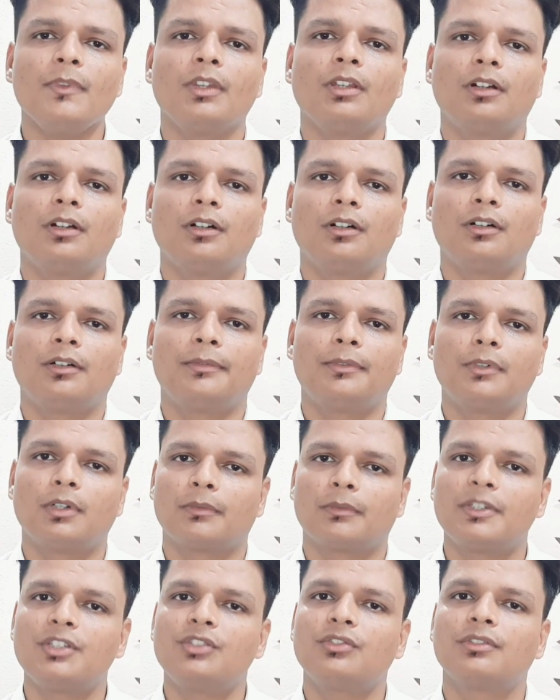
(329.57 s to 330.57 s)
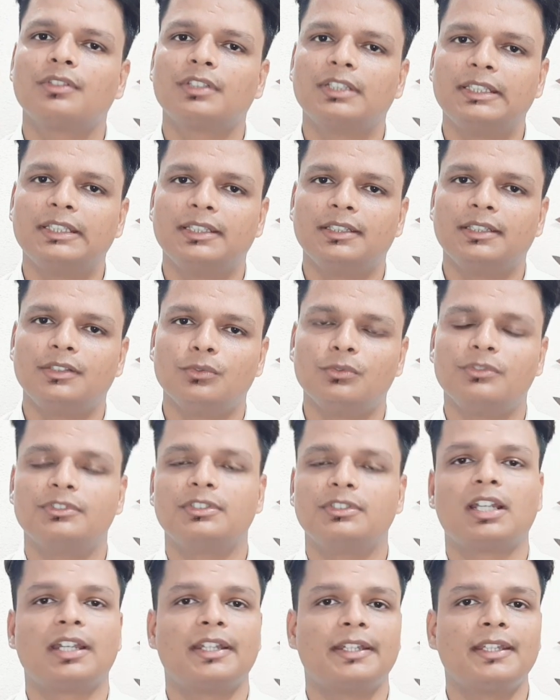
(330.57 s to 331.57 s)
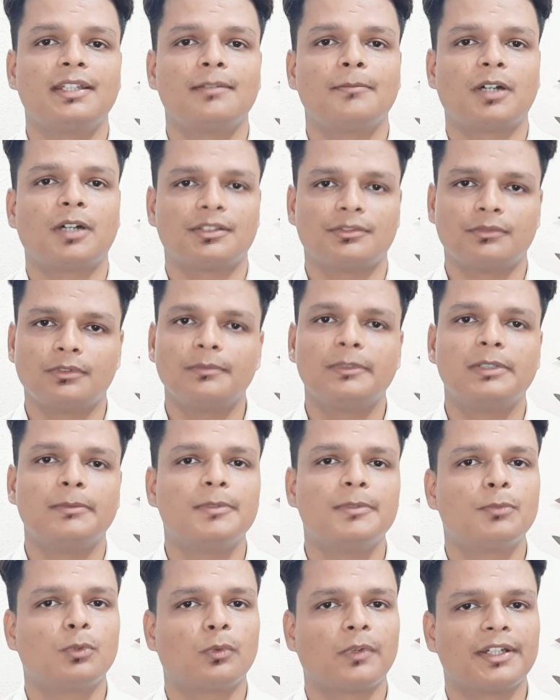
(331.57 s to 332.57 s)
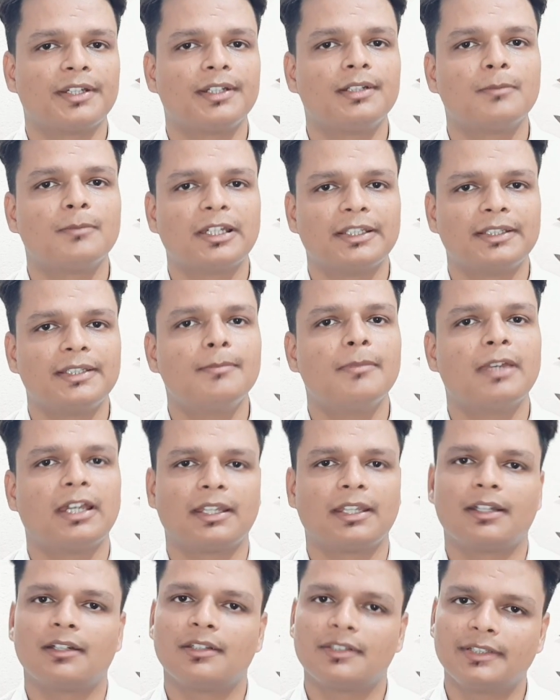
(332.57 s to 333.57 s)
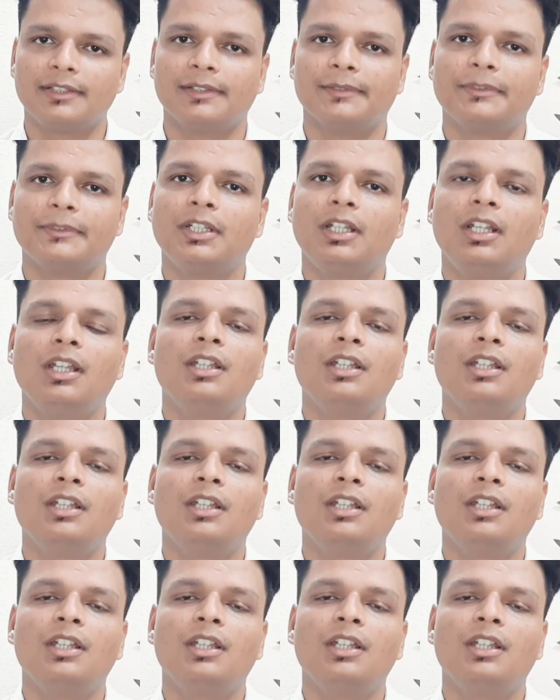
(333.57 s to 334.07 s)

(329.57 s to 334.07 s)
for which the user ID and password will be provided by the bank itself.